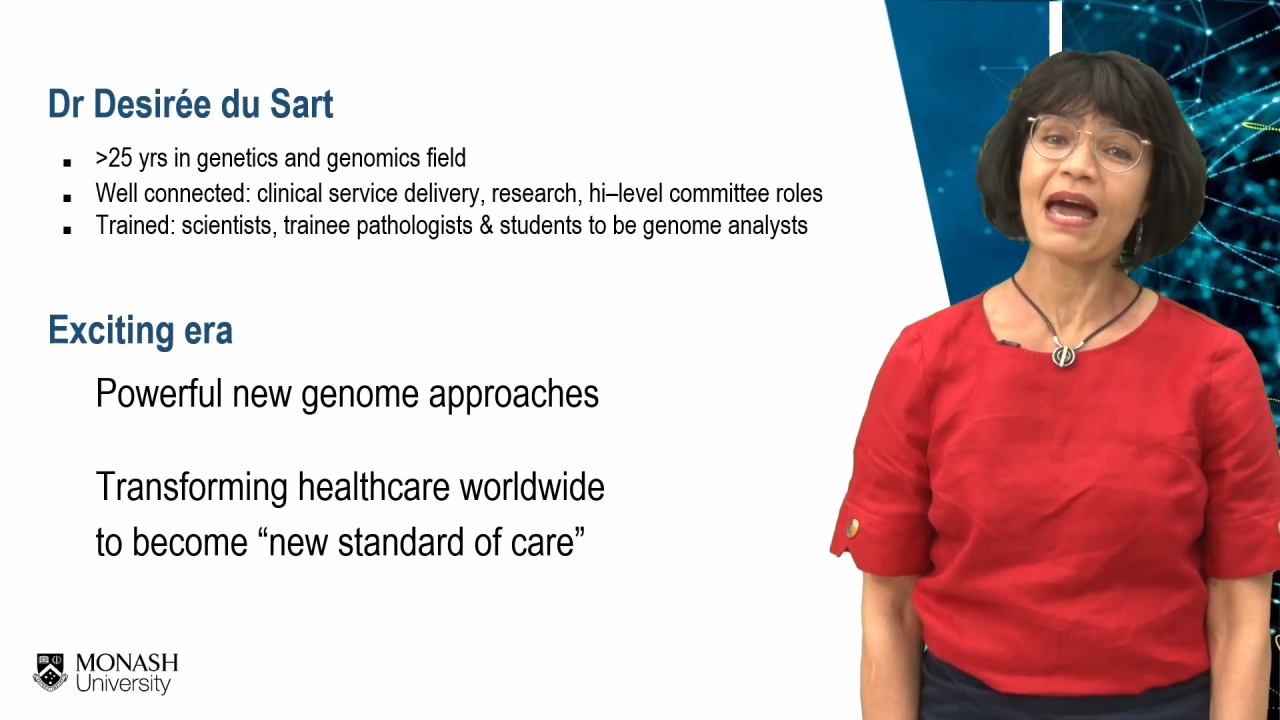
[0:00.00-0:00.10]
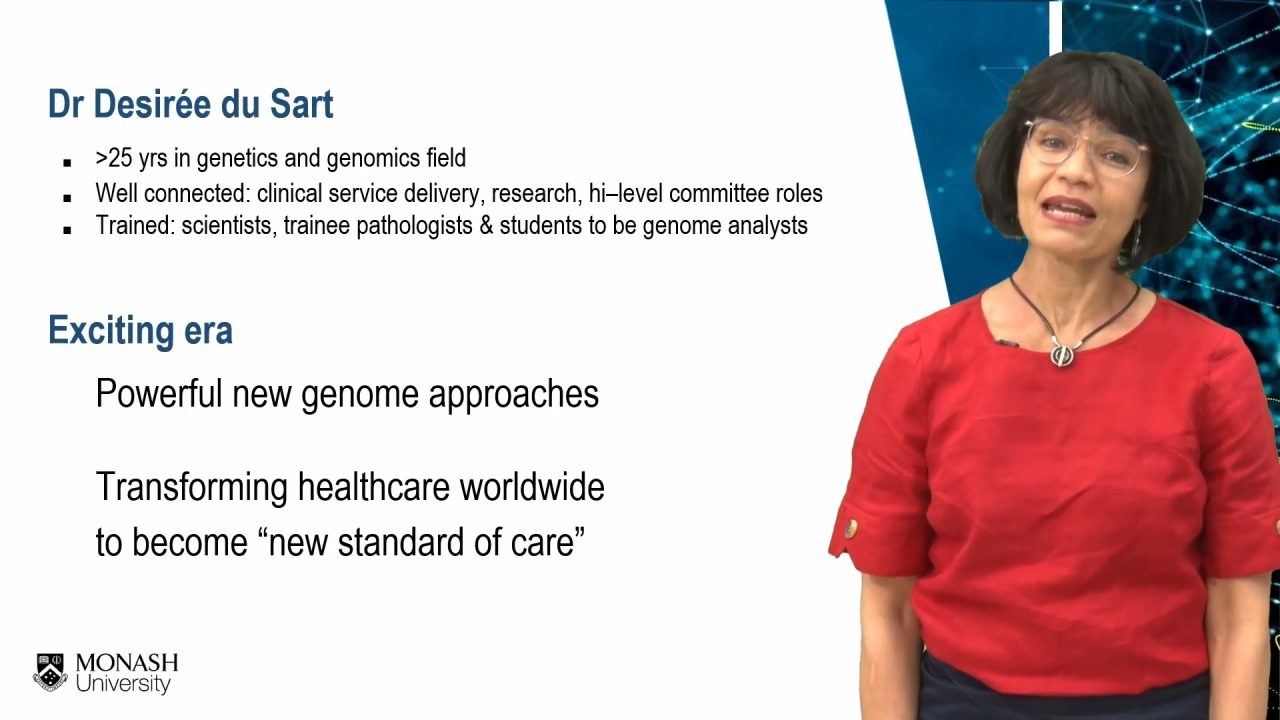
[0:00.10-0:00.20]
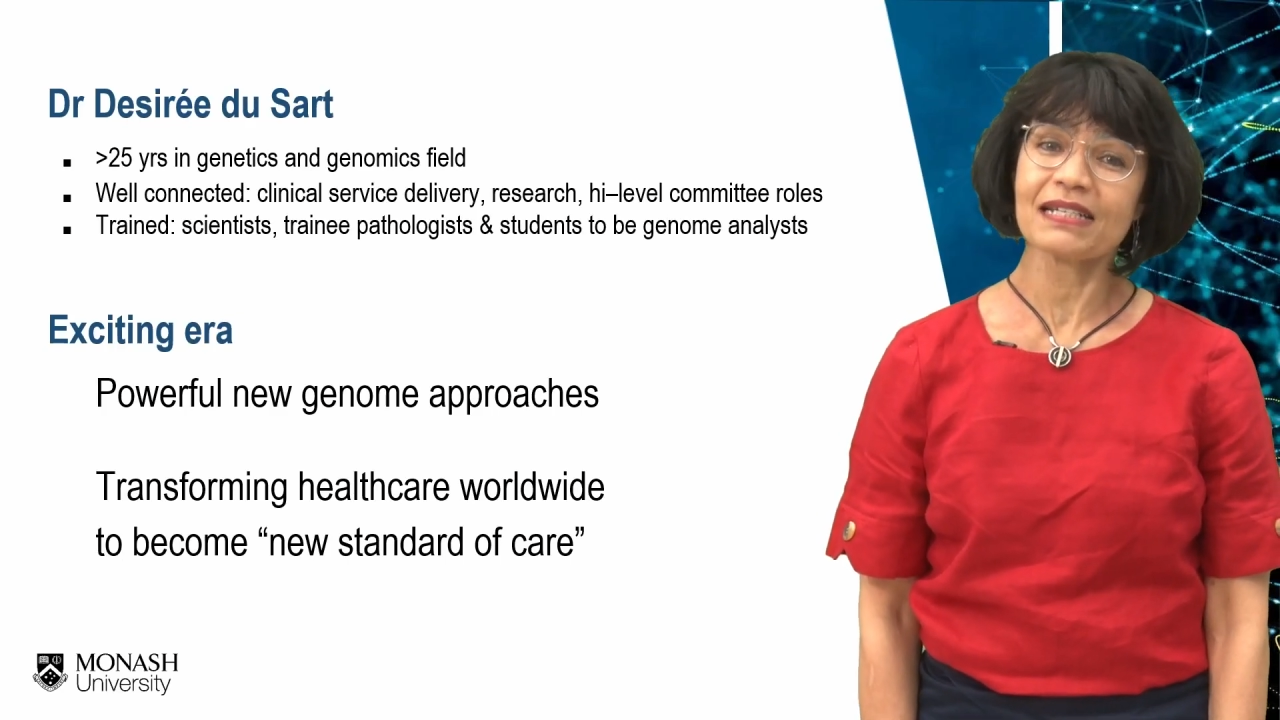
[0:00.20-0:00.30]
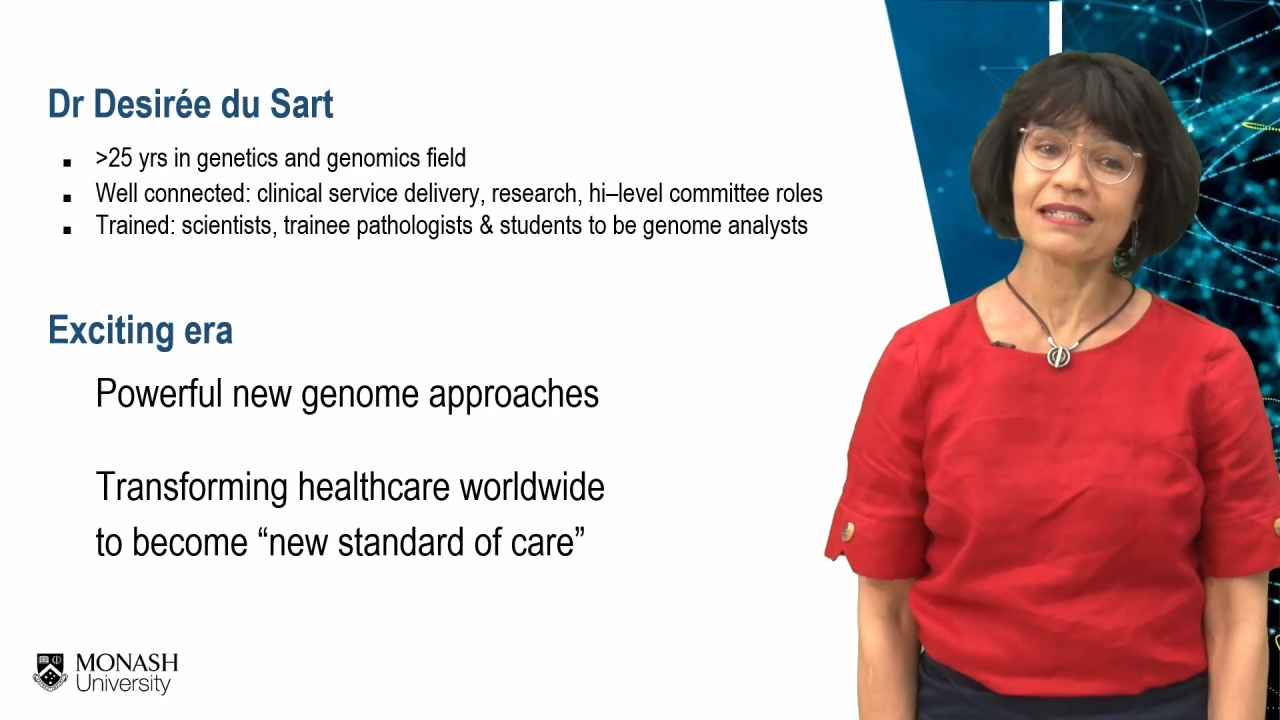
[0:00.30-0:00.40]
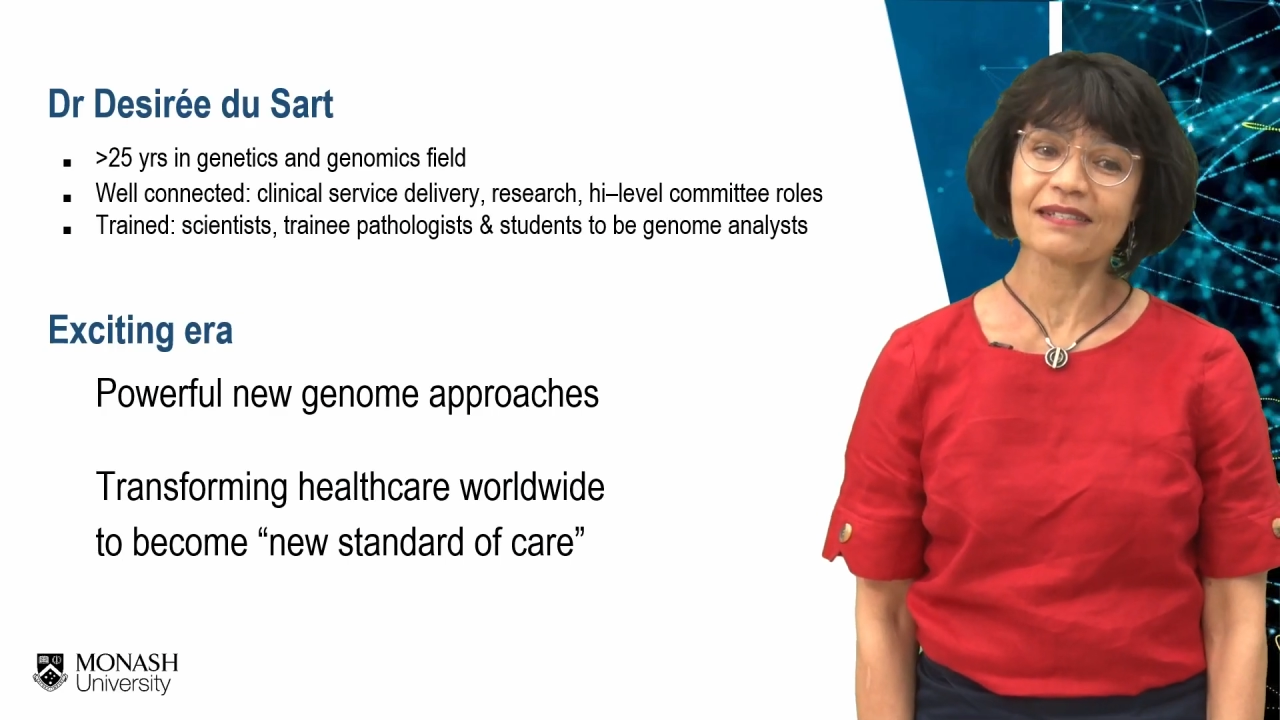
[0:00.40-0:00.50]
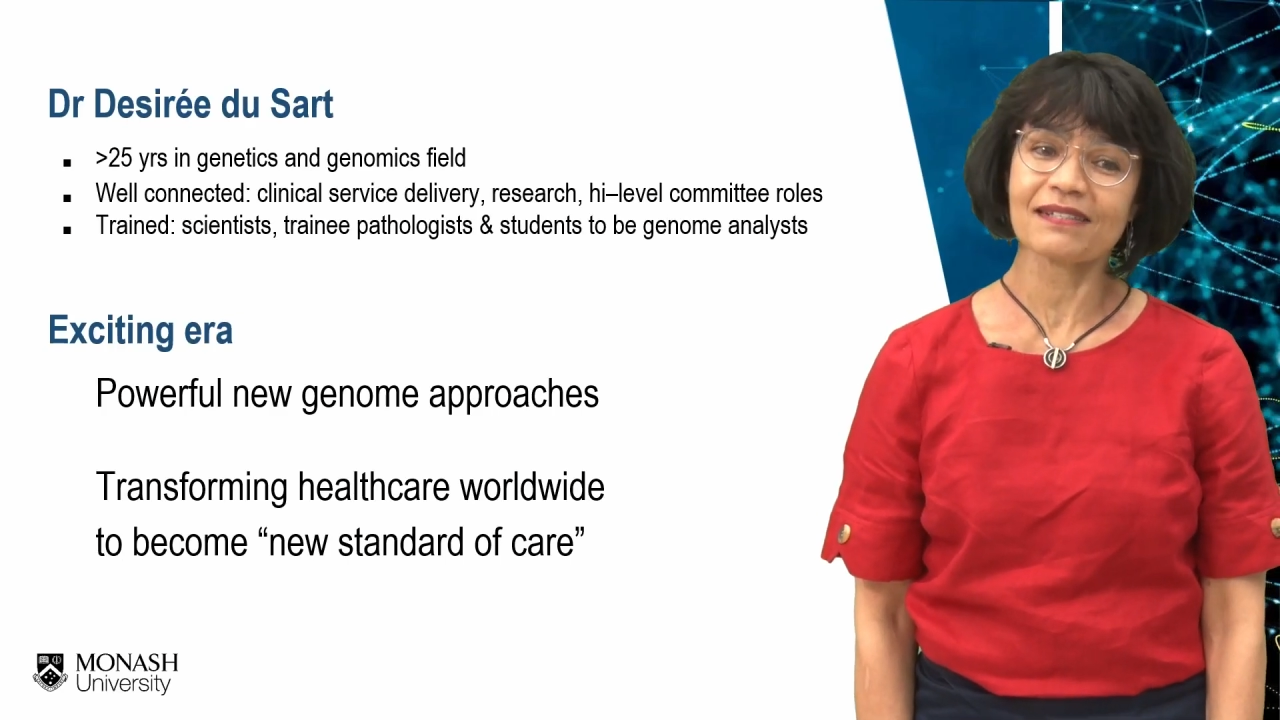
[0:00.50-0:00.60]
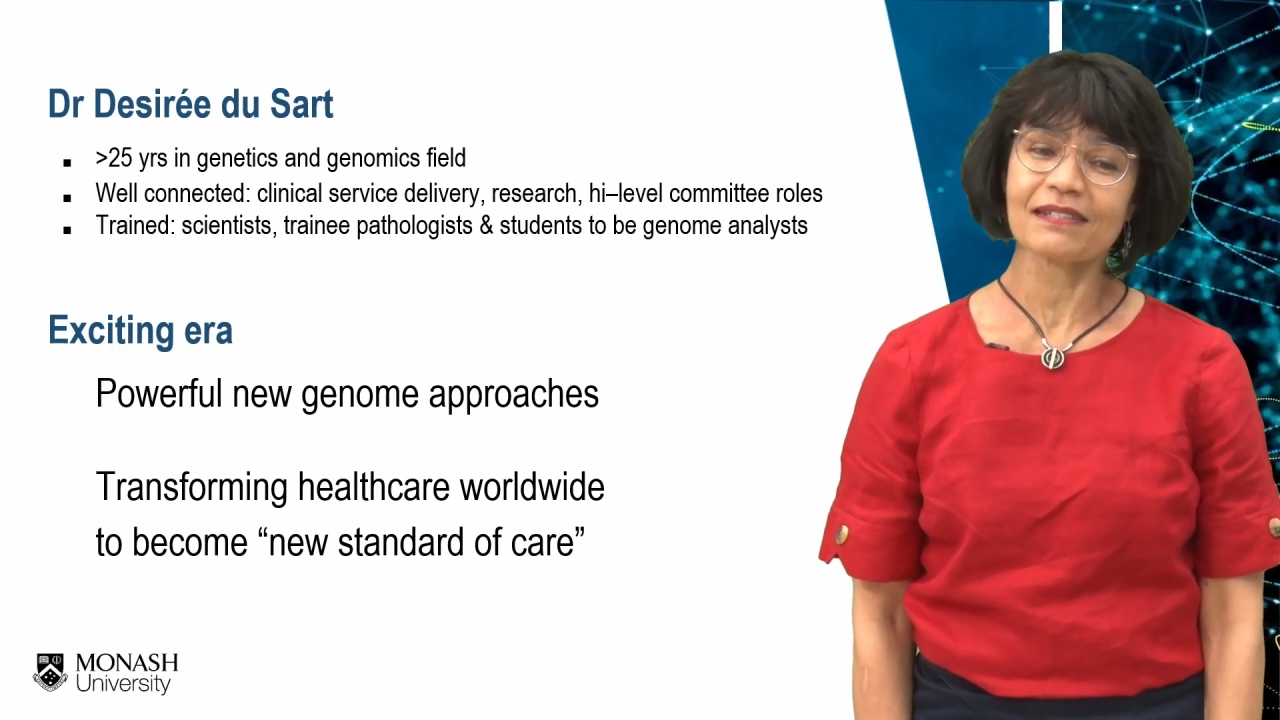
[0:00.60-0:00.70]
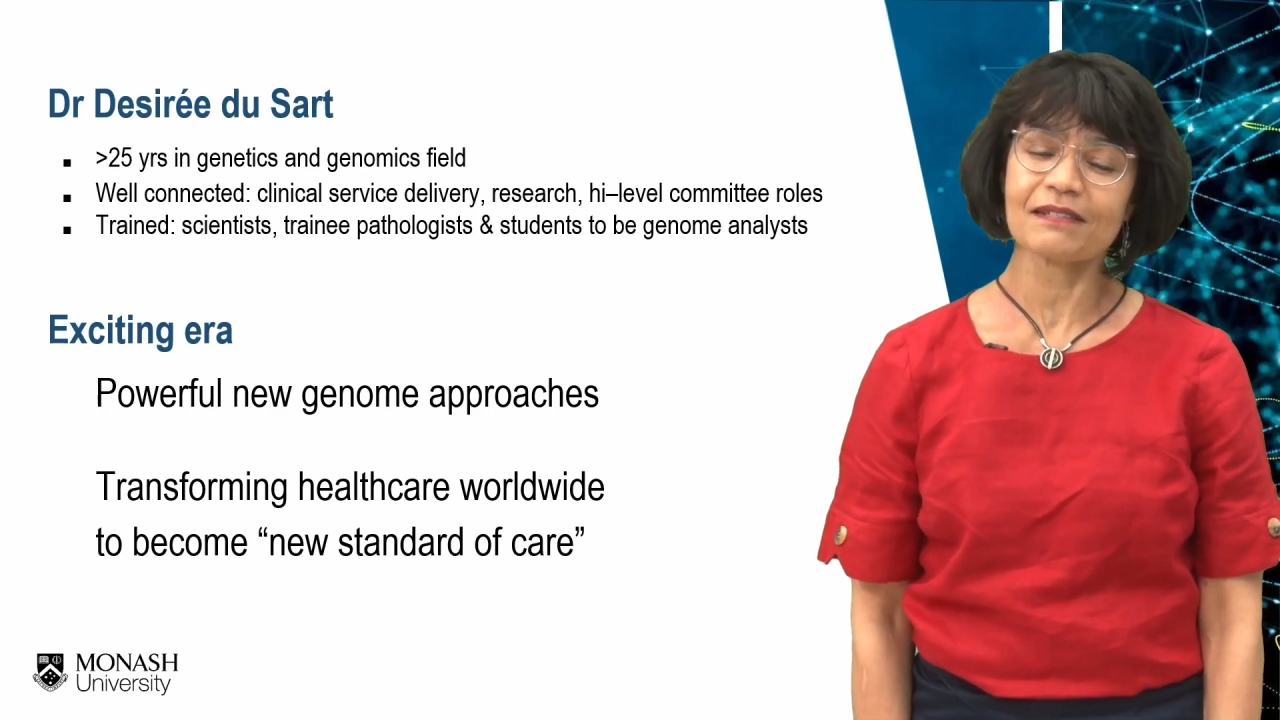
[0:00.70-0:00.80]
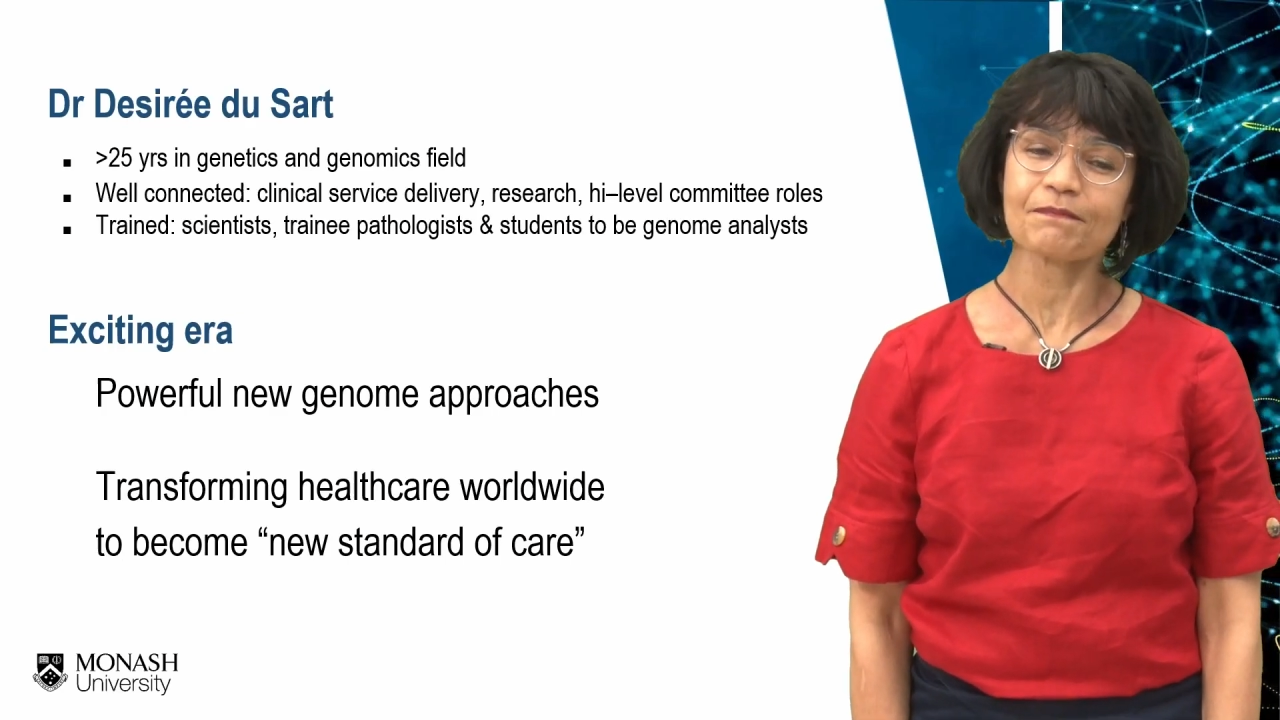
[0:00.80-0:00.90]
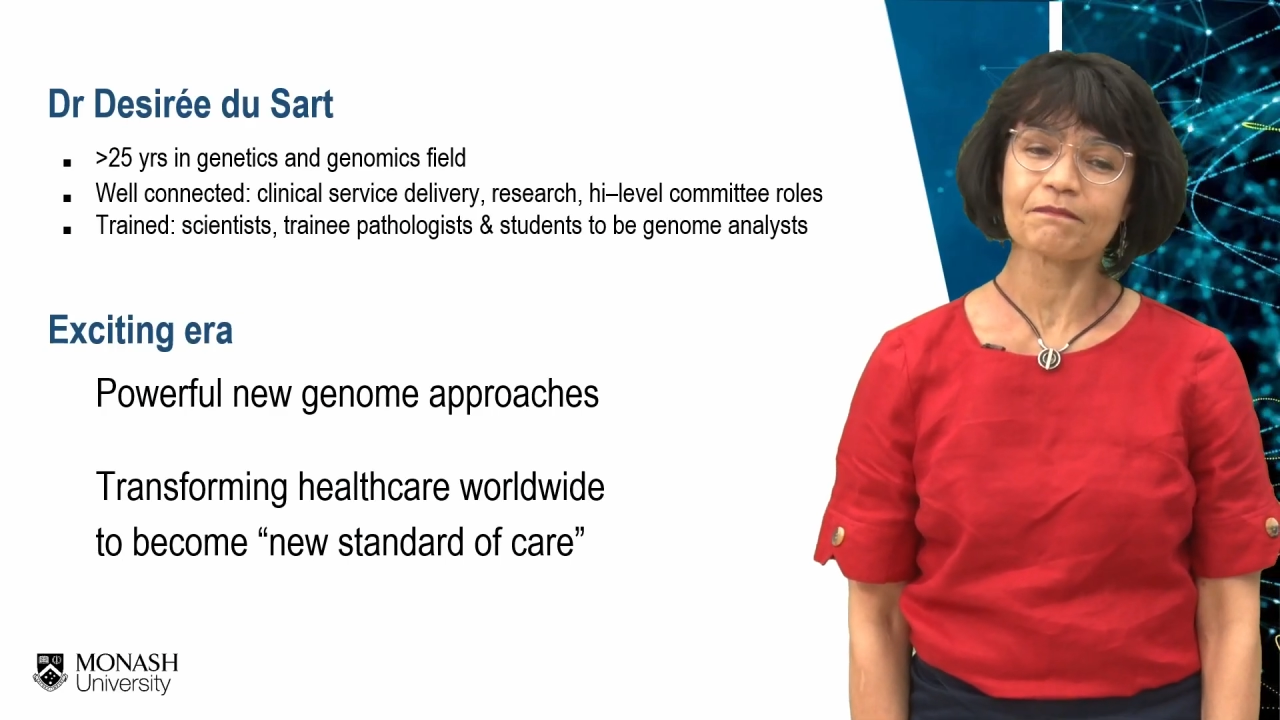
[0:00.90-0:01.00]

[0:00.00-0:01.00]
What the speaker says: analysts.